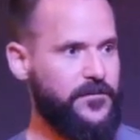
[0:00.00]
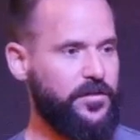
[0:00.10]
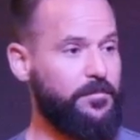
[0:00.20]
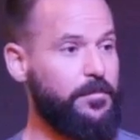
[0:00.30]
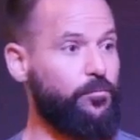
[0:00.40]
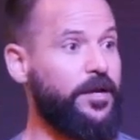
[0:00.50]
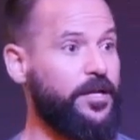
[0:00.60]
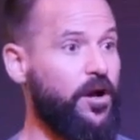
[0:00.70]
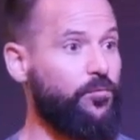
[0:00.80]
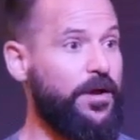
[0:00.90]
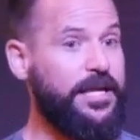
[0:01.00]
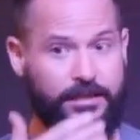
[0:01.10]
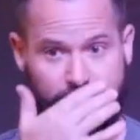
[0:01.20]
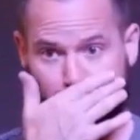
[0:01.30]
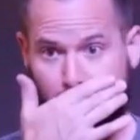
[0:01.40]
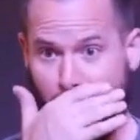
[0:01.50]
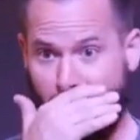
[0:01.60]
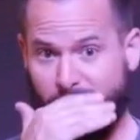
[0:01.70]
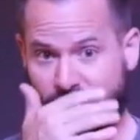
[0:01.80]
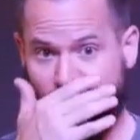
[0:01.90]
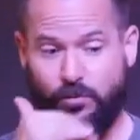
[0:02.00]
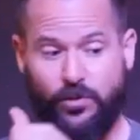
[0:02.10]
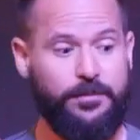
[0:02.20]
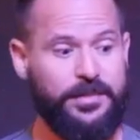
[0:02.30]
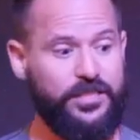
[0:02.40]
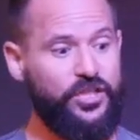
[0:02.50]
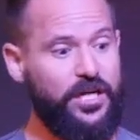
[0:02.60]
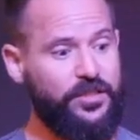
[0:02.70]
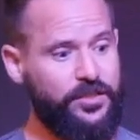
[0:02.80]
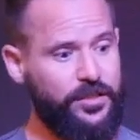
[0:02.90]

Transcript: Talk about running our race. It says we're going to be judged.